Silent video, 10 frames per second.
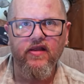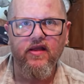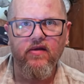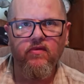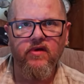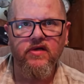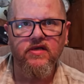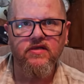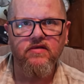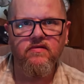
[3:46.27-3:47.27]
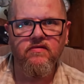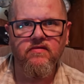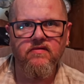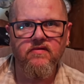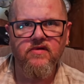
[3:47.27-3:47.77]
that it would just
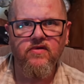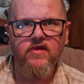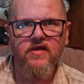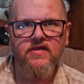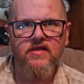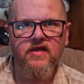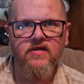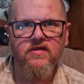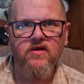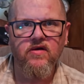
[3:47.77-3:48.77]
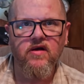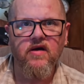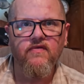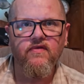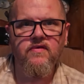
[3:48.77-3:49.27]
do this and then turn it
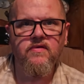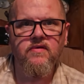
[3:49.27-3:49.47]
off.